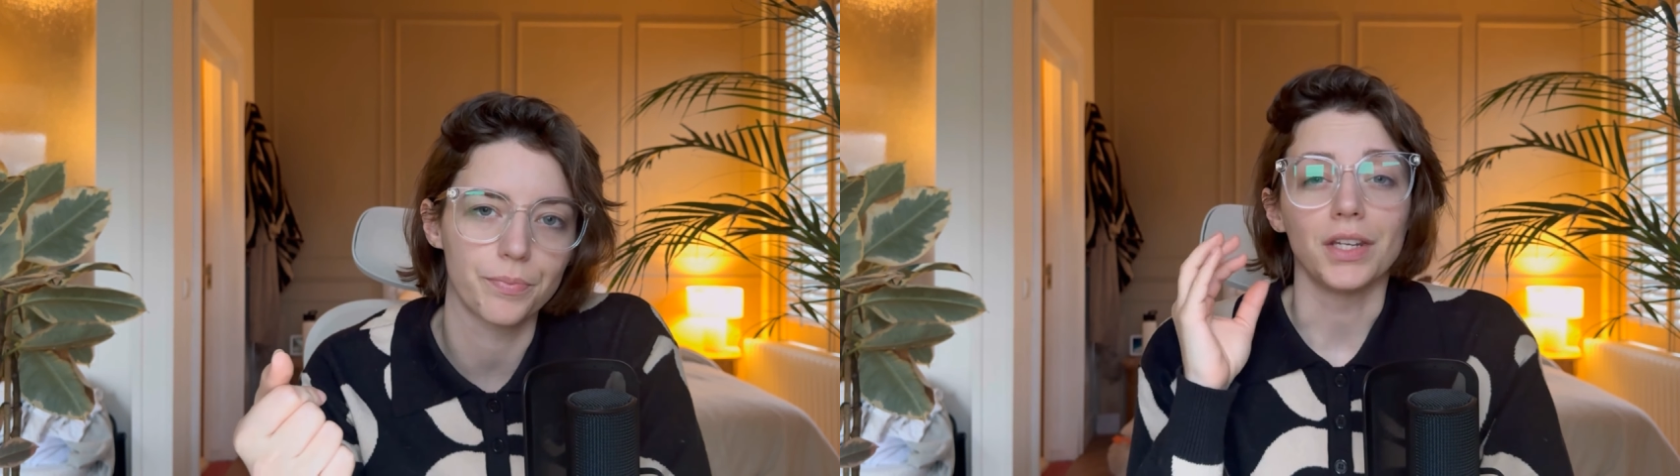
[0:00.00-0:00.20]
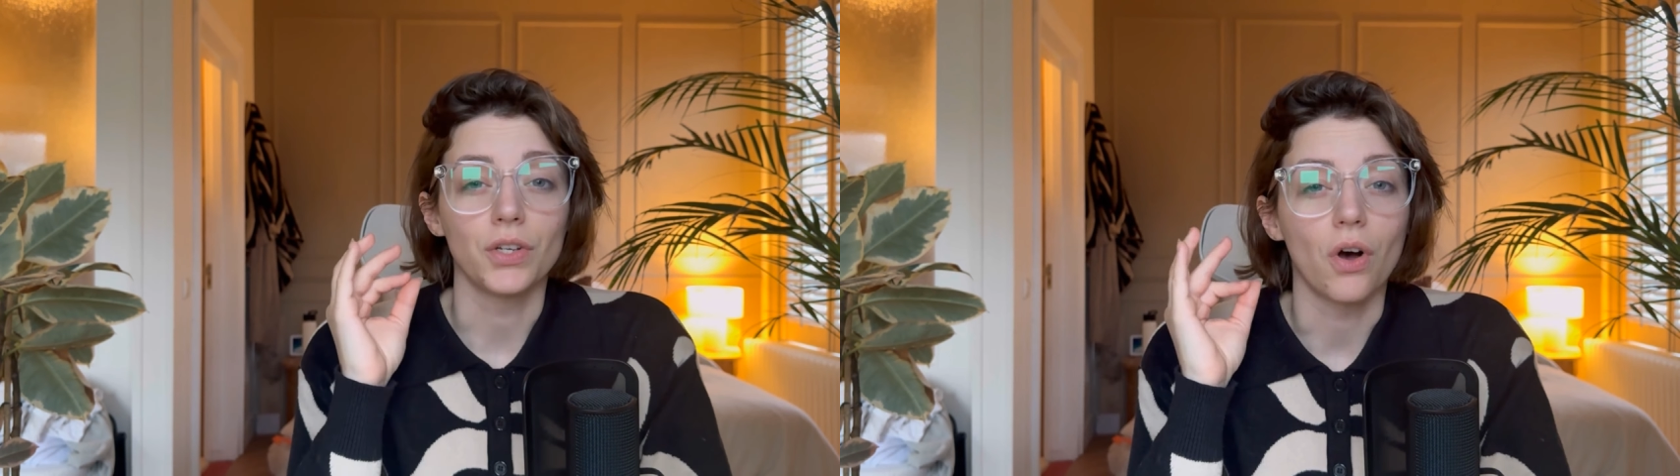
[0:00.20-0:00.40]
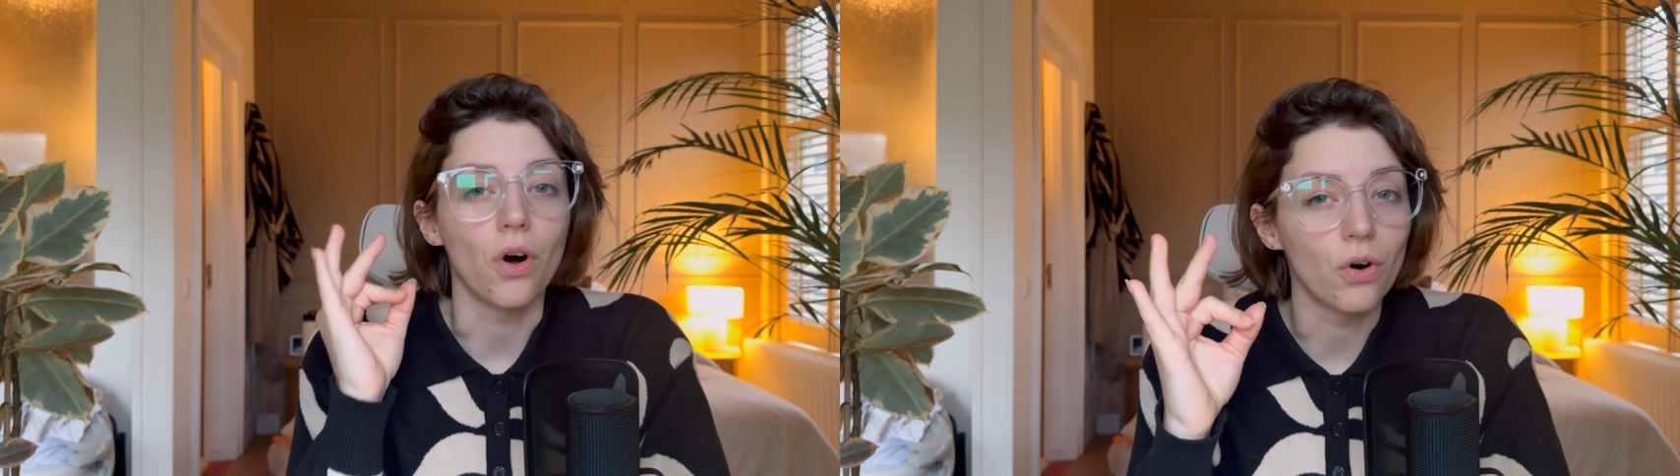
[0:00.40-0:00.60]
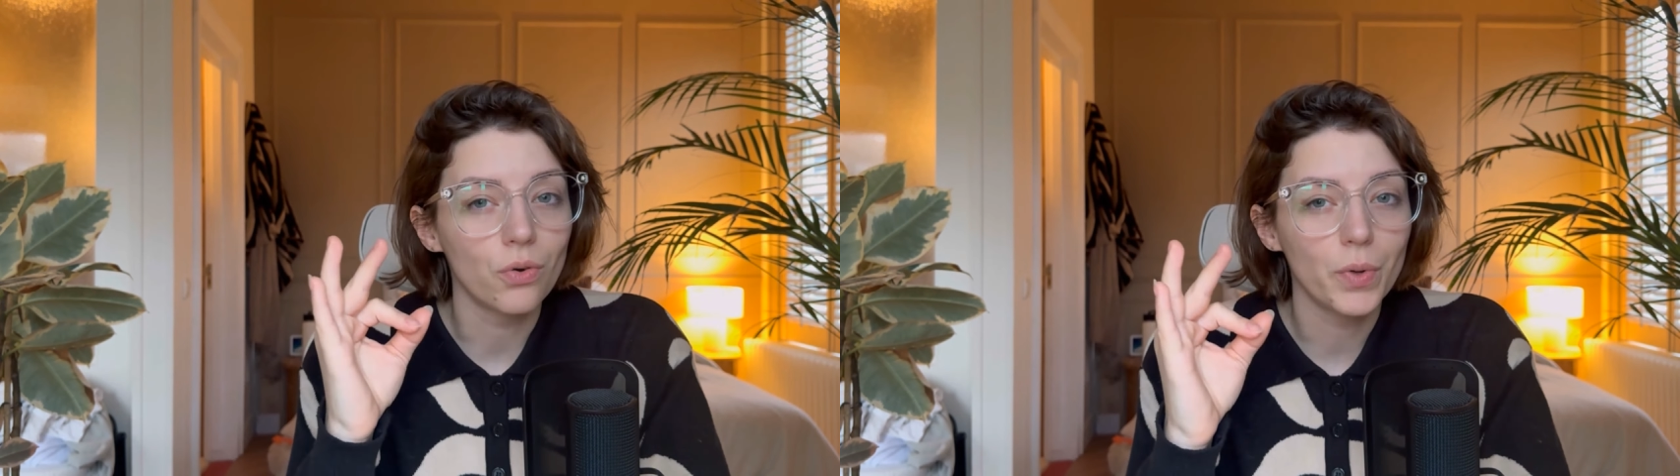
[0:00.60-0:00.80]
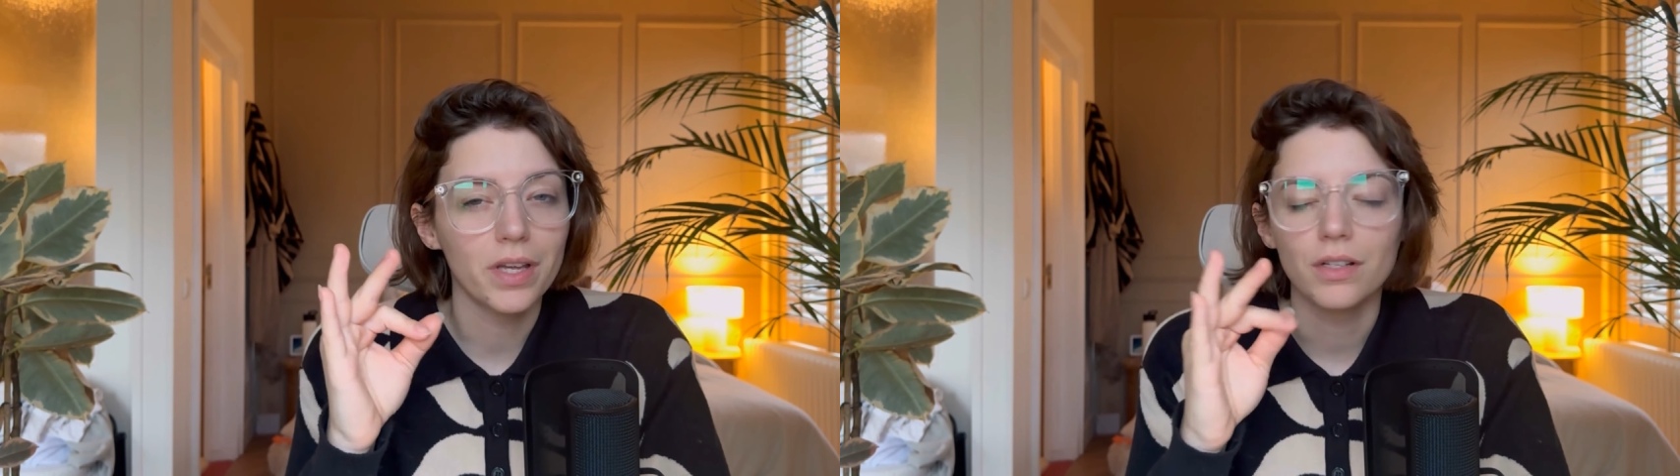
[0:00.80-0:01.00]
And
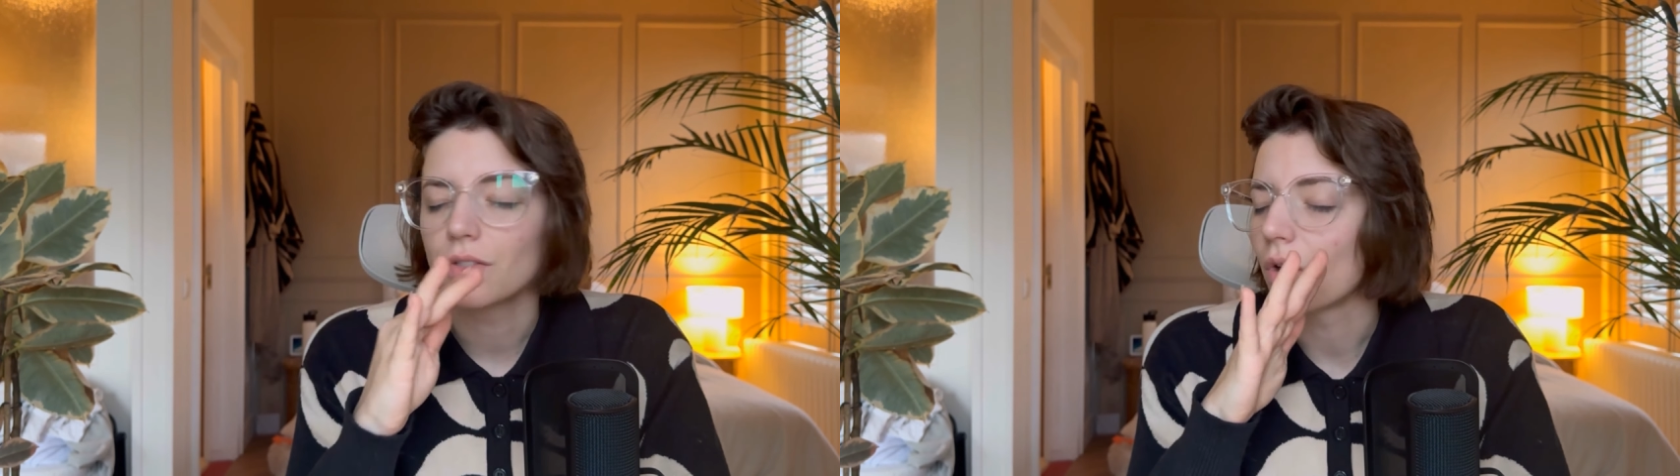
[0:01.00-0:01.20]
always,